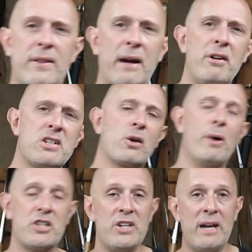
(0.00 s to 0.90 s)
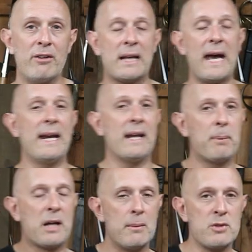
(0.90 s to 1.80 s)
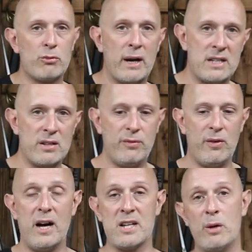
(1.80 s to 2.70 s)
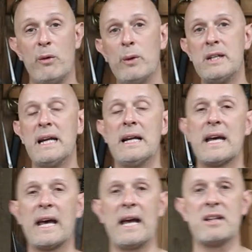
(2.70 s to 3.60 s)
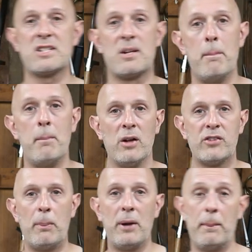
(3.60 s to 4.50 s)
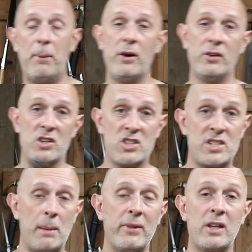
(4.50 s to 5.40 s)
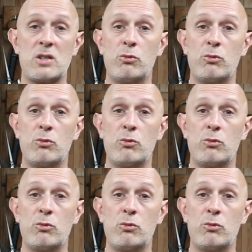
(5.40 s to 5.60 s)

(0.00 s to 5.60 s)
There is a question here again, it becomes rate of fire. So if we're dealing against multiple opponents, something that's